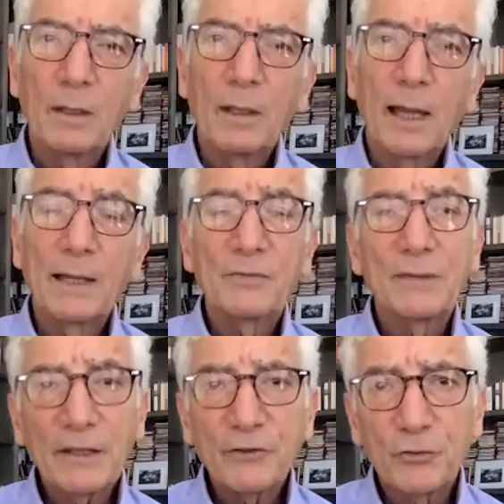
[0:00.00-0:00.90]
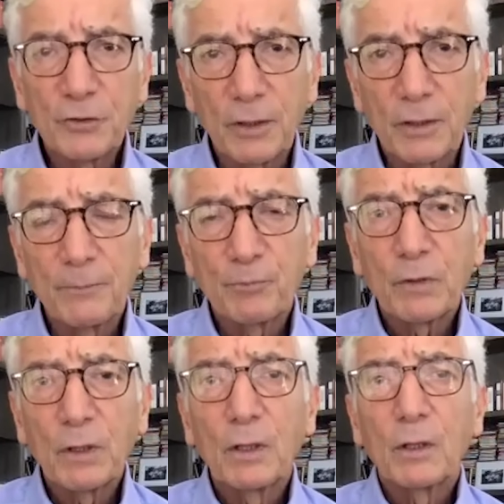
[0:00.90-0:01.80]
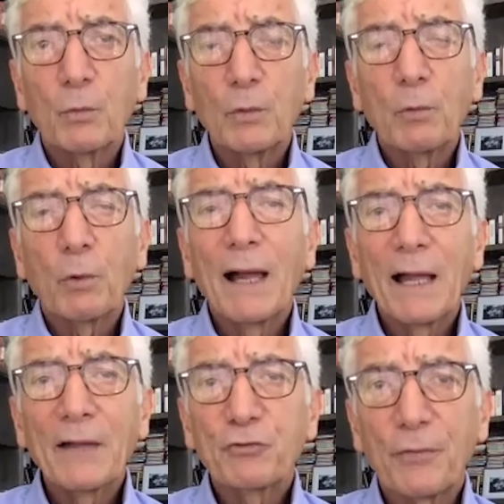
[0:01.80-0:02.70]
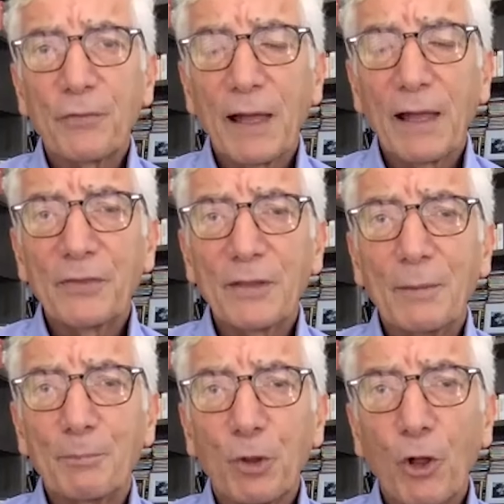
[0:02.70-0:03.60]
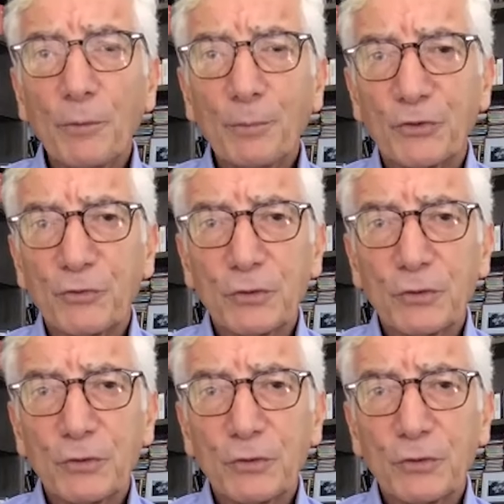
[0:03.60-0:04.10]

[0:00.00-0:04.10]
And next year, we will add to that the employment